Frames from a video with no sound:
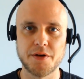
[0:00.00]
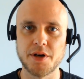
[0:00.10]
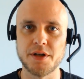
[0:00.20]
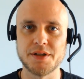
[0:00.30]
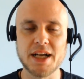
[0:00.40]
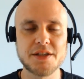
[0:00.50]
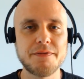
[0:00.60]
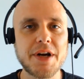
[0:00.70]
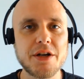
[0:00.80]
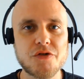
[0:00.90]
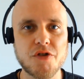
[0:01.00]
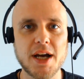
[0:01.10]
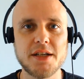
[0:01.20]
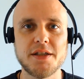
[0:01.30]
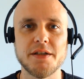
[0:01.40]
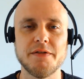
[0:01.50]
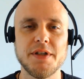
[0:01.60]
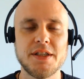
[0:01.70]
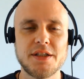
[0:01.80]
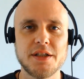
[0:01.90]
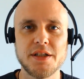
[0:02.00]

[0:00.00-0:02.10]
And that's very attractive. It